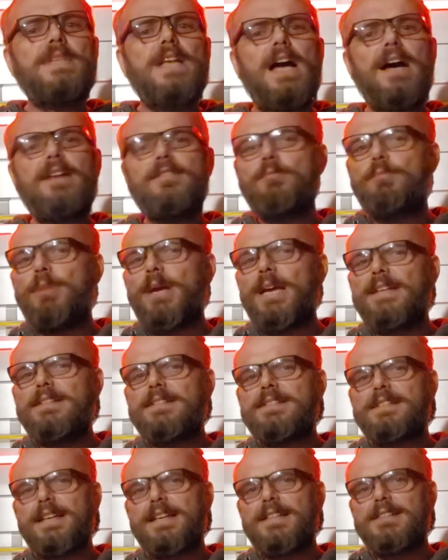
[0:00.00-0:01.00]
have a
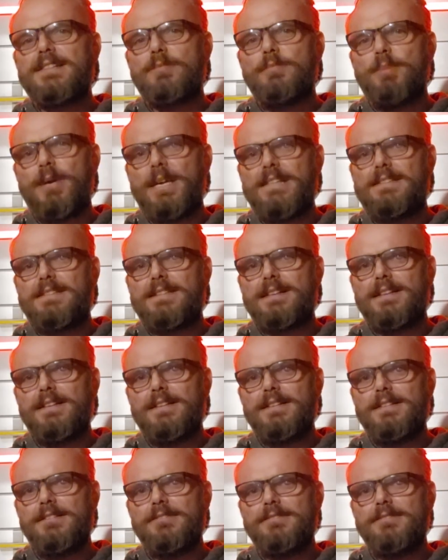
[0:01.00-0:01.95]
bad slice of pizza,